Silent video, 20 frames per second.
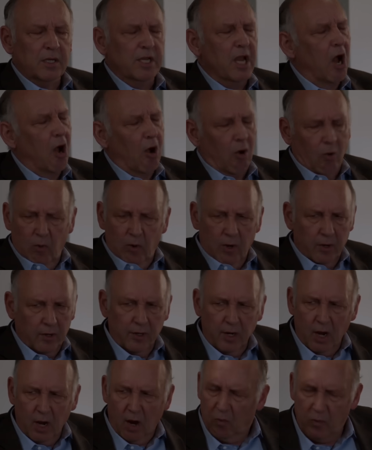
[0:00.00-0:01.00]
No.
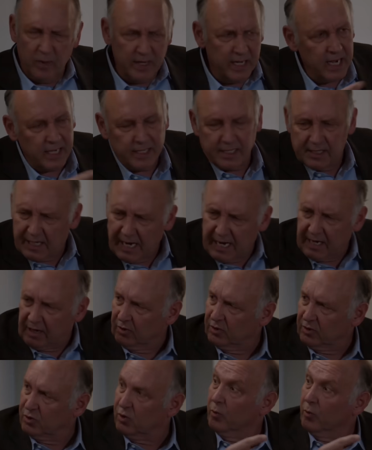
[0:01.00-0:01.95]
We need to take her